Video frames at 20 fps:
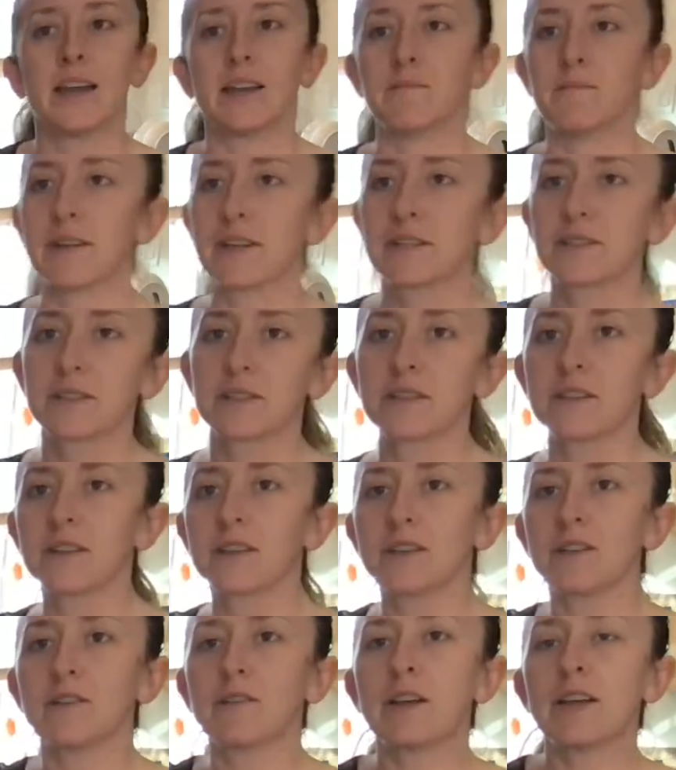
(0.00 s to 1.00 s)
It makes
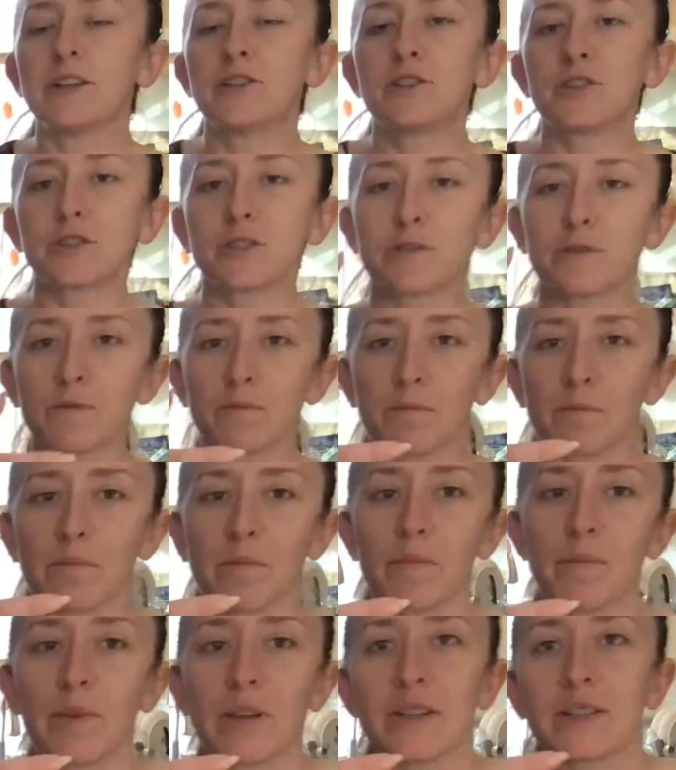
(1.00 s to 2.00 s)
it just,
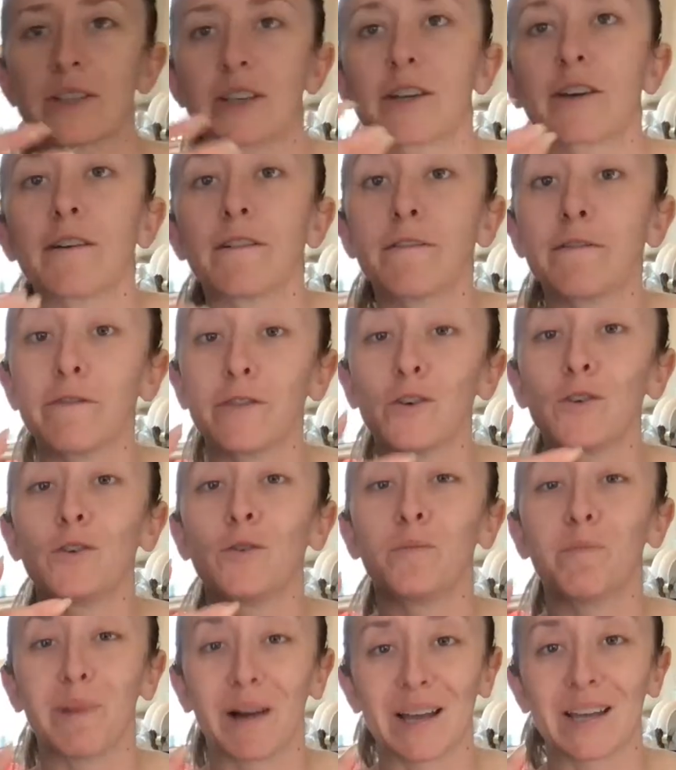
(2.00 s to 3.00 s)
it's like a
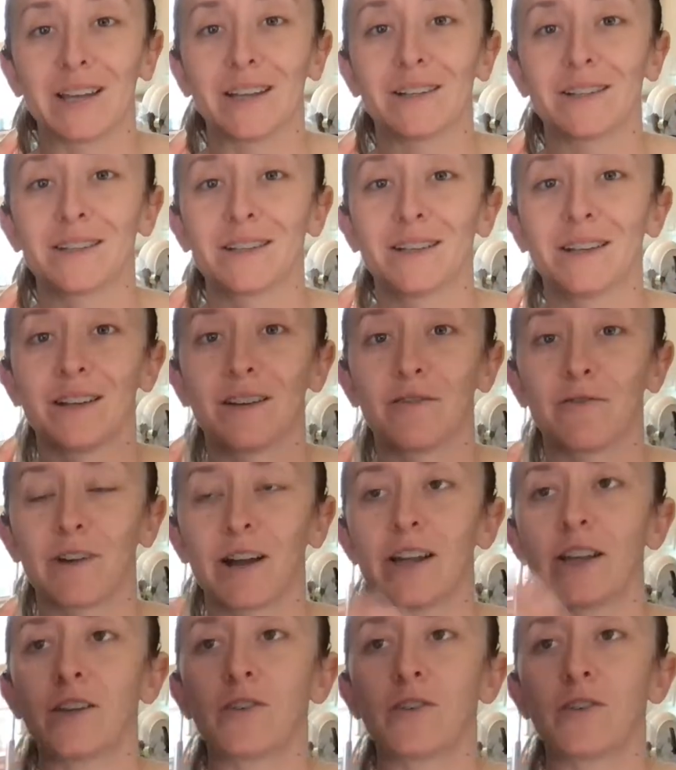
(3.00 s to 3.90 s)
full bite, right?